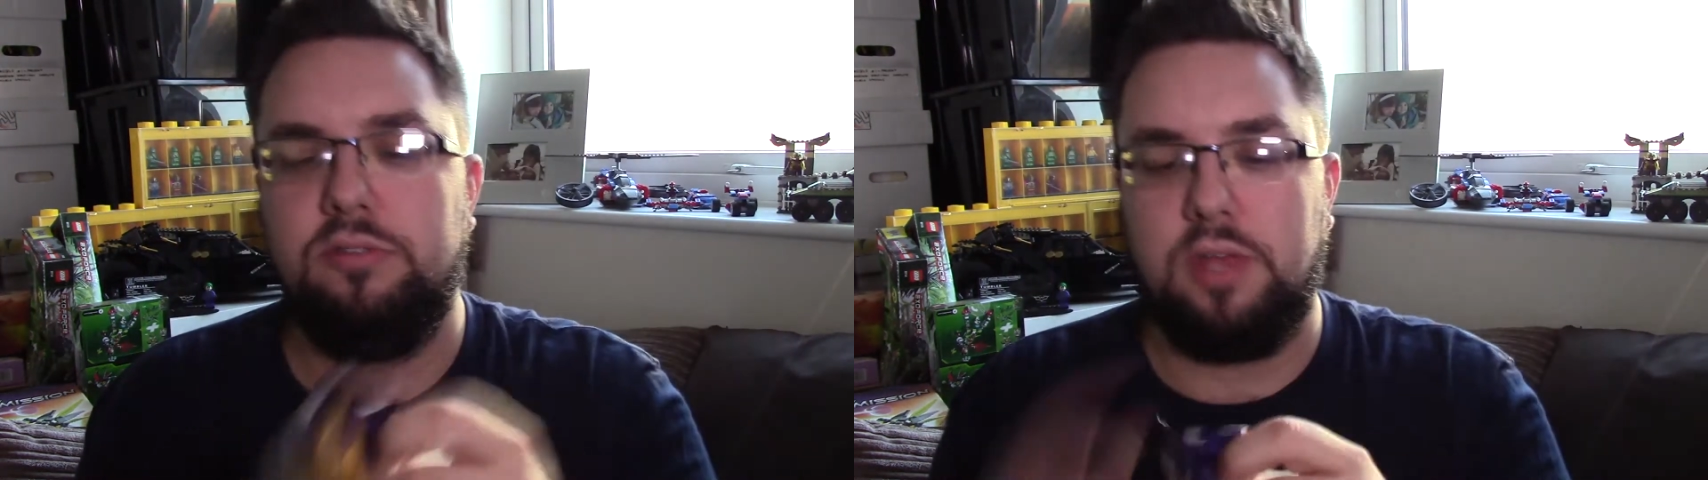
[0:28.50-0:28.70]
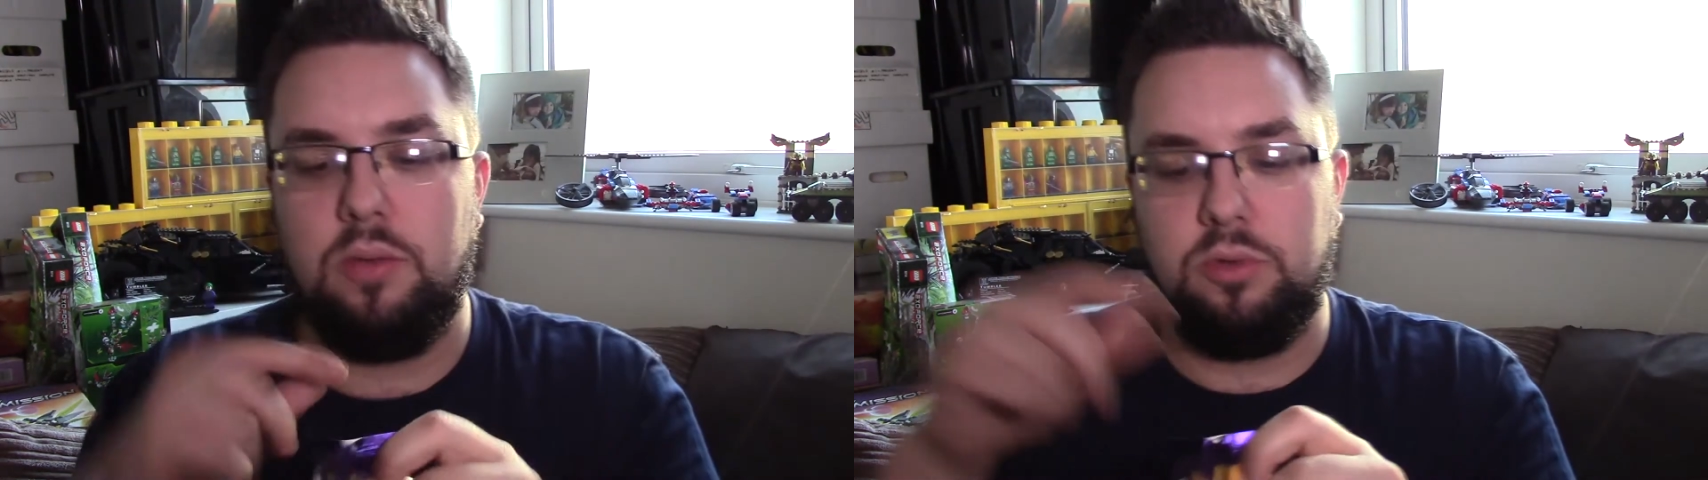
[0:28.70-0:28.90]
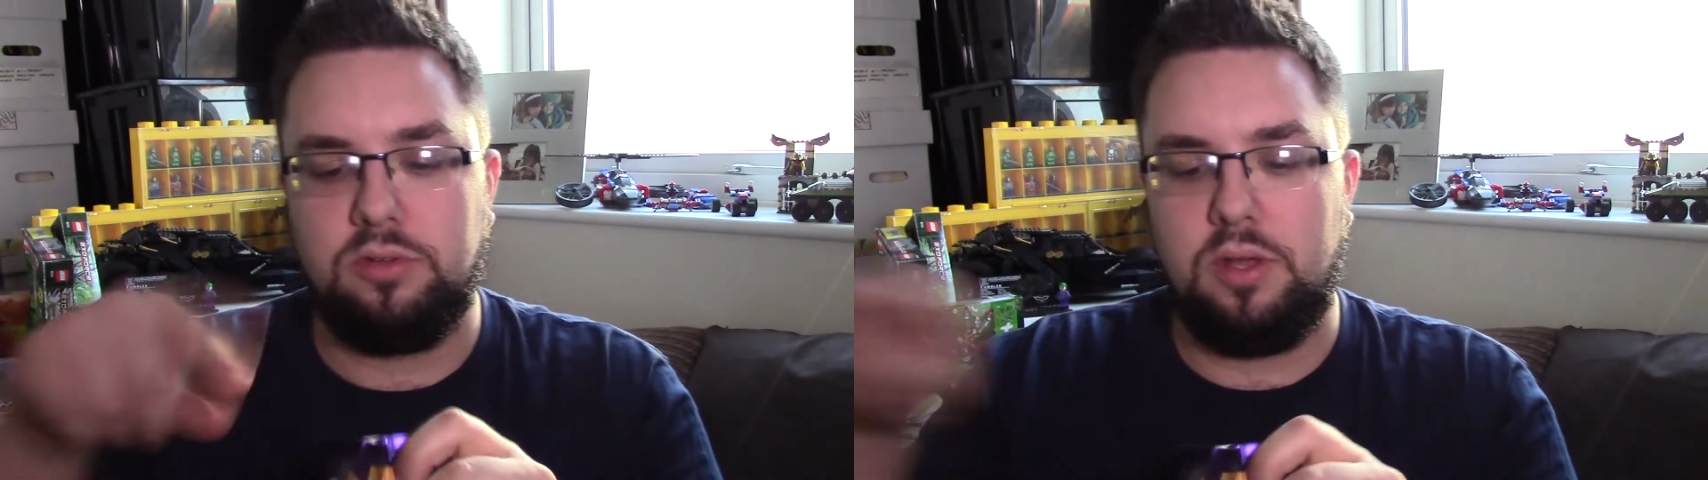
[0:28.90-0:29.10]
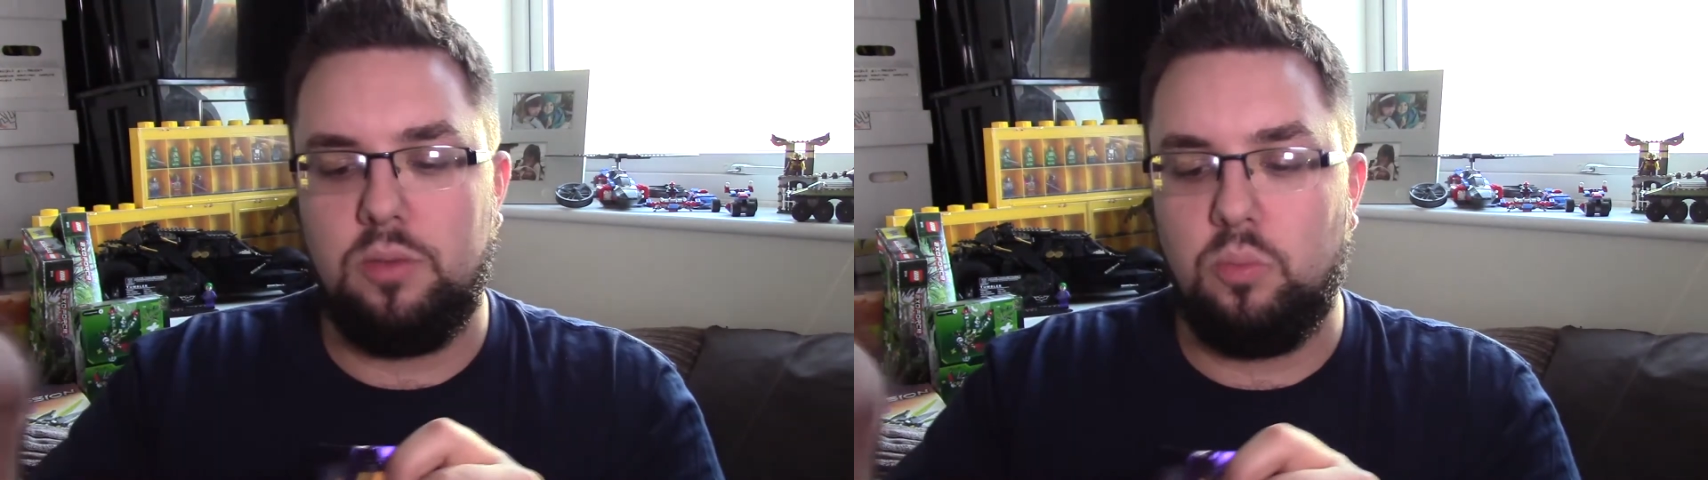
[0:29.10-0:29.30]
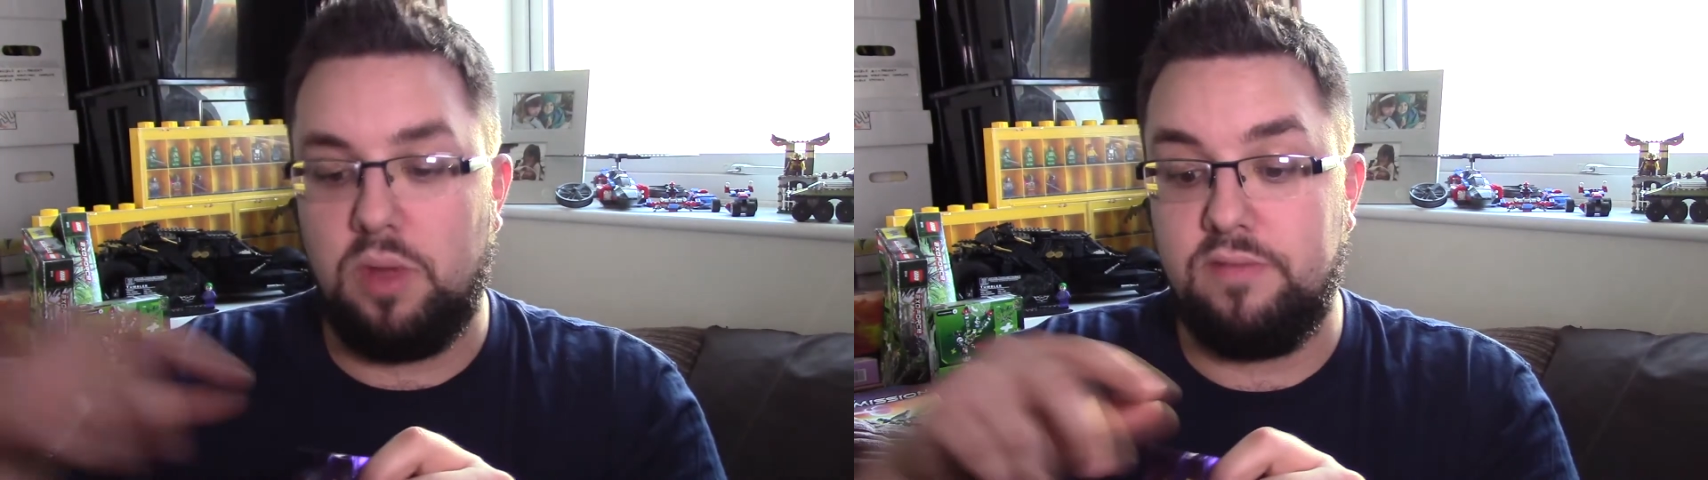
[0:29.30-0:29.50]
It was
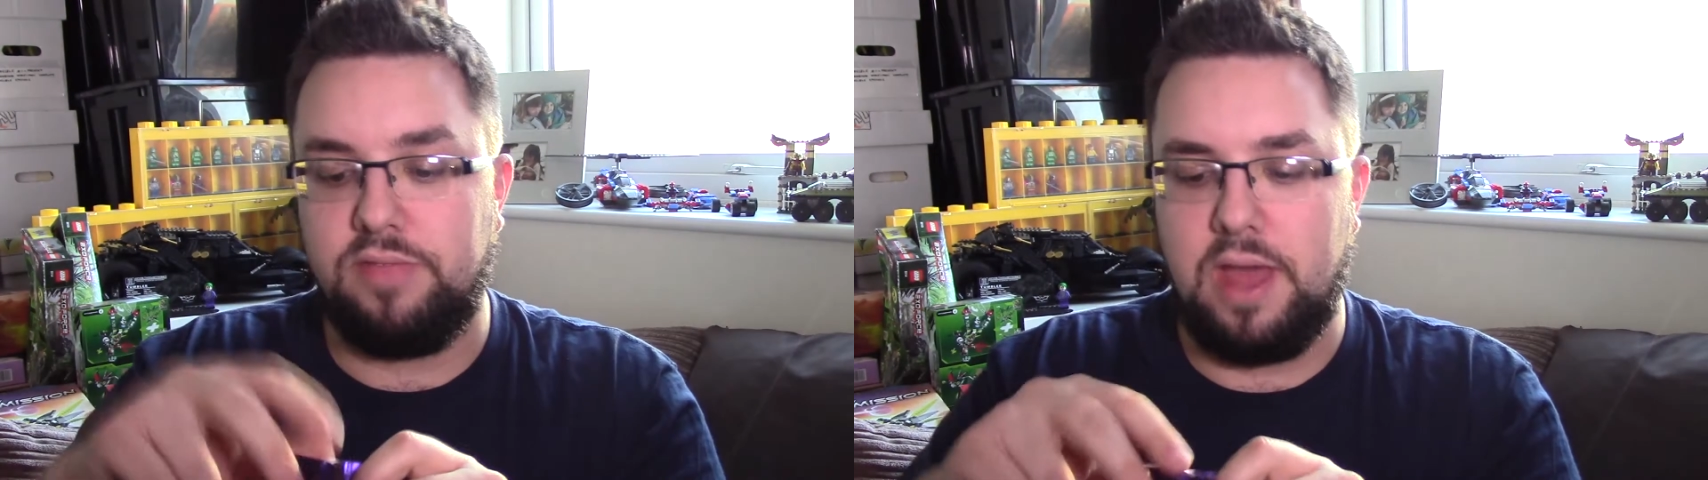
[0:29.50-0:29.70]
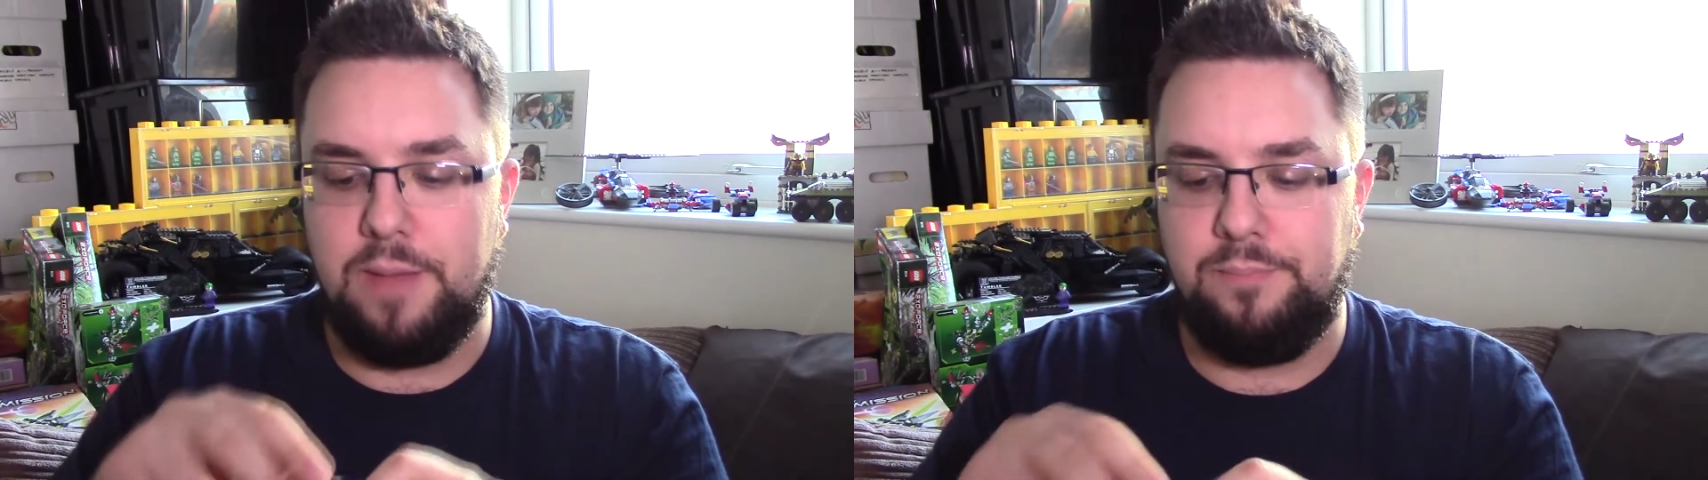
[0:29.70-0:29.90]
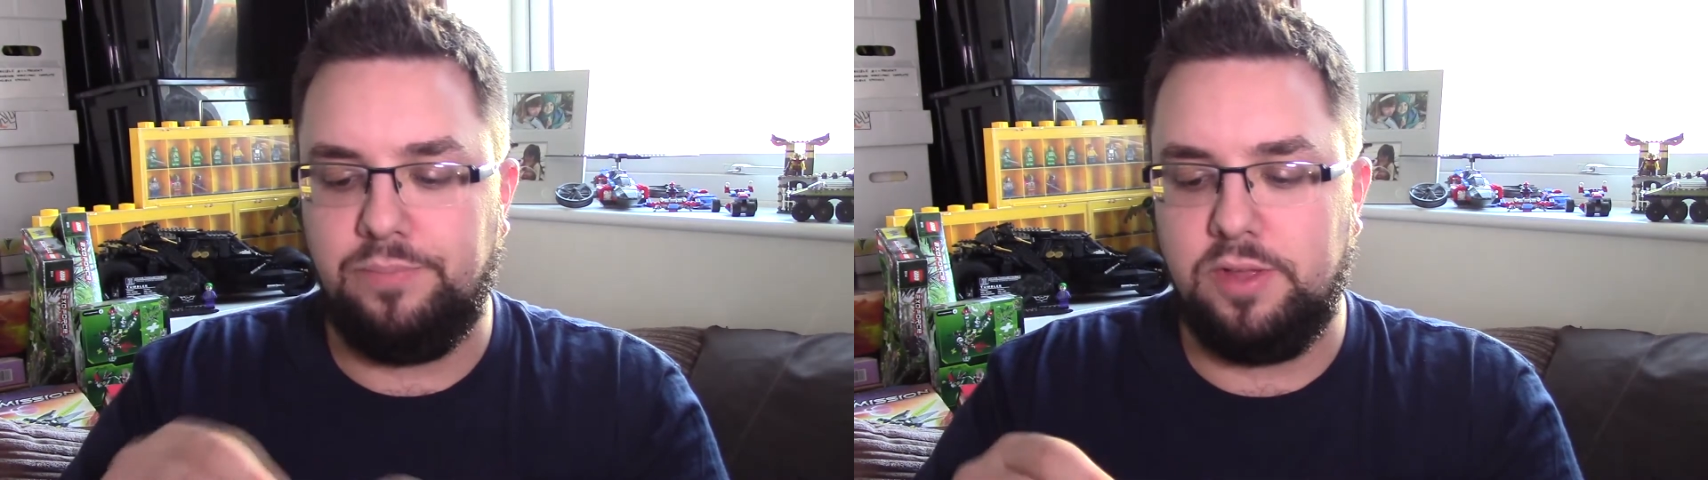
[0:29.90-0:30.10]
with them